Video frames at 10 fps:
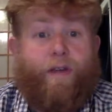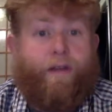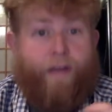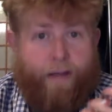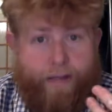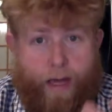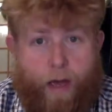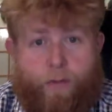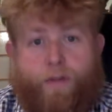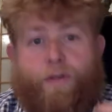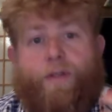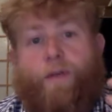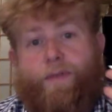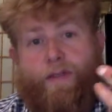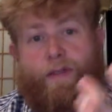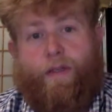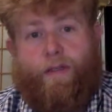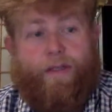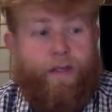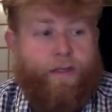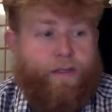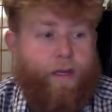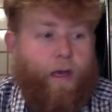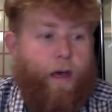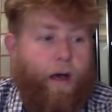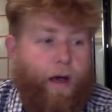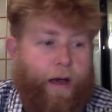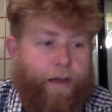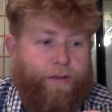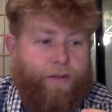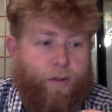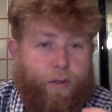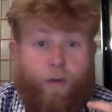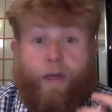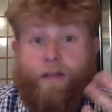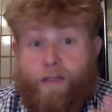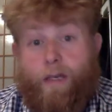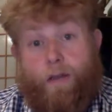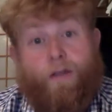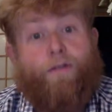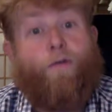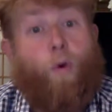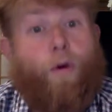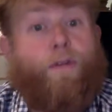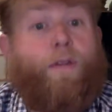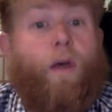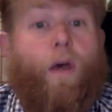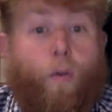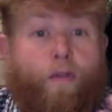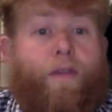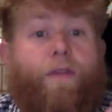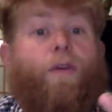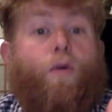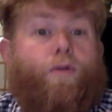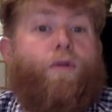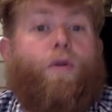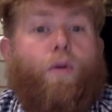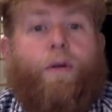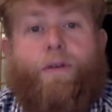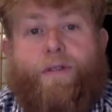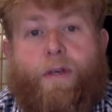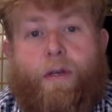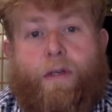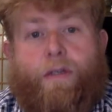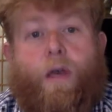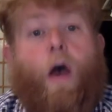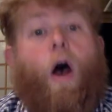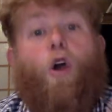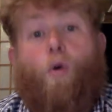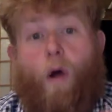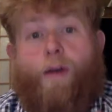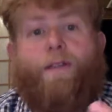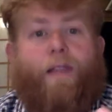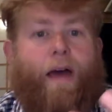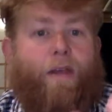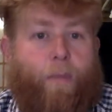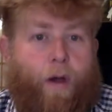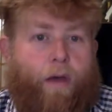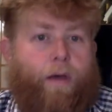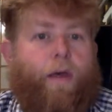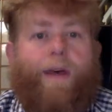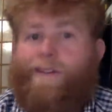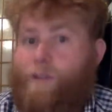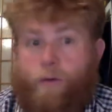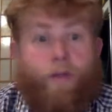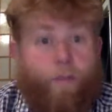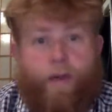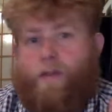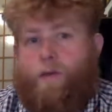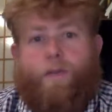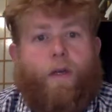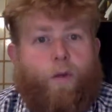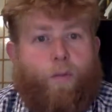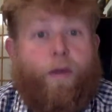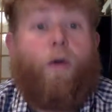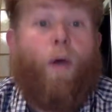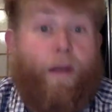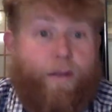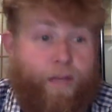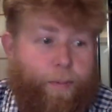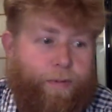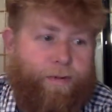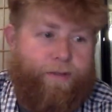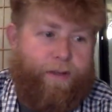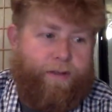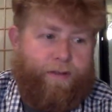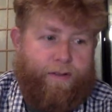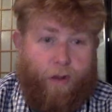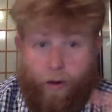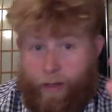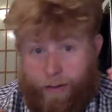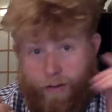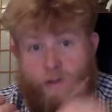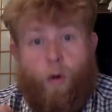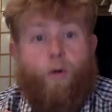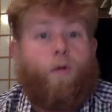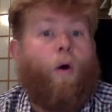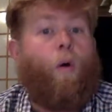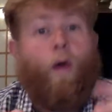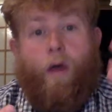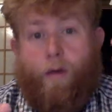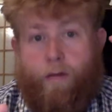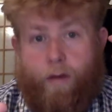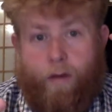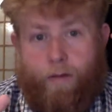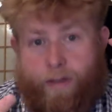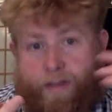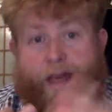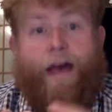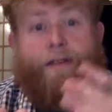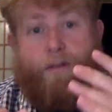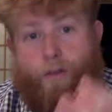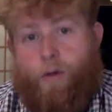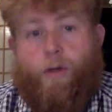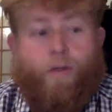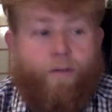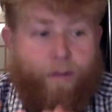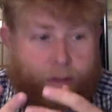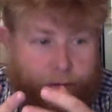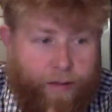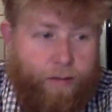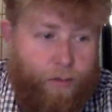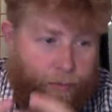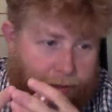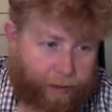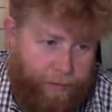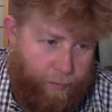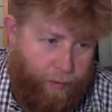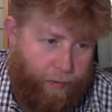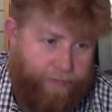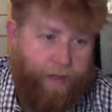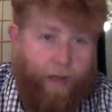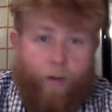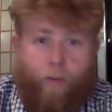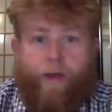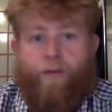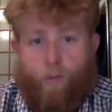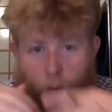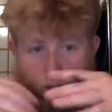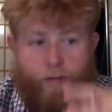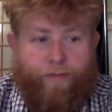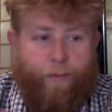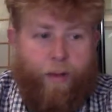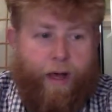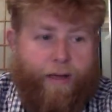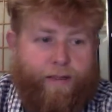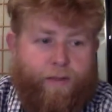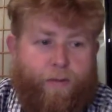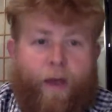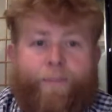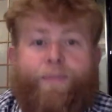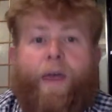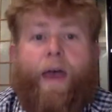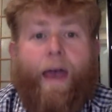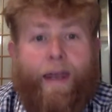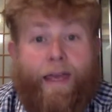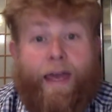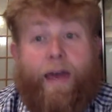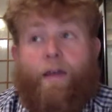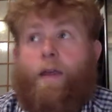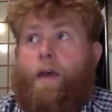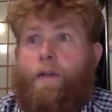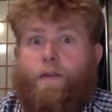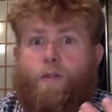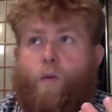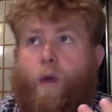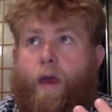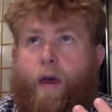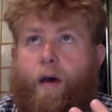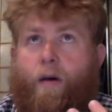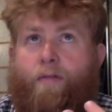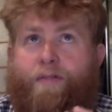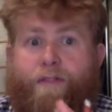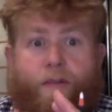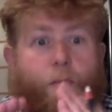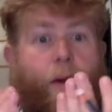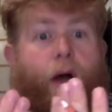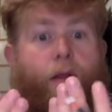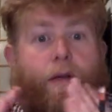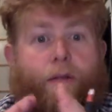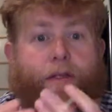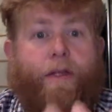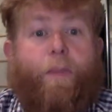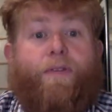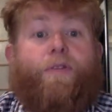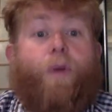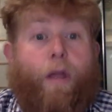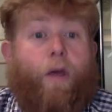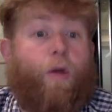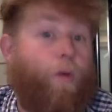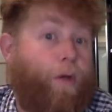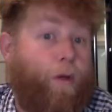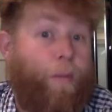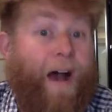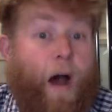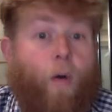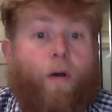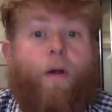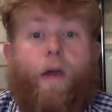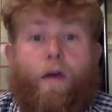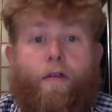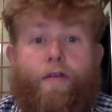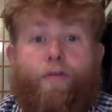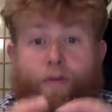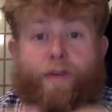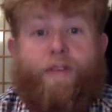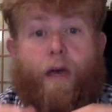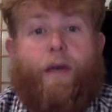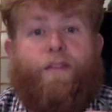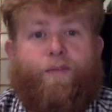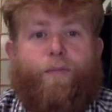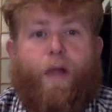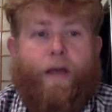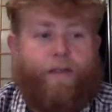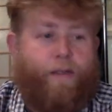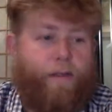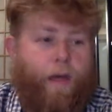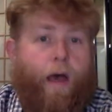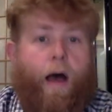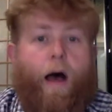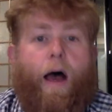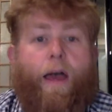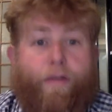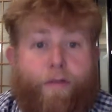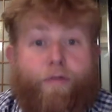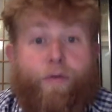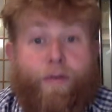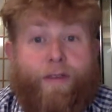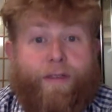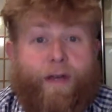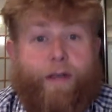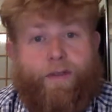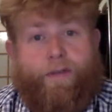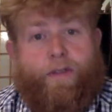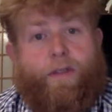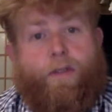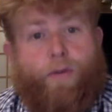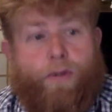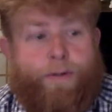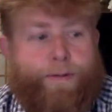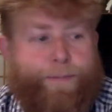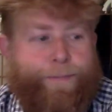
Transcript: on towns, there's an emphasis on cities, and so you can see this, of course, within the older colonial cities across Latin America. Certainly Mexico City would be a great example of this, starting at the Zocalo, the size and structure of the cathedral that gets built, right, the role of the plazas, right, and again, this way of symbolically demonstrating colonial power through these kinds of plazas and through these kinds of institutions.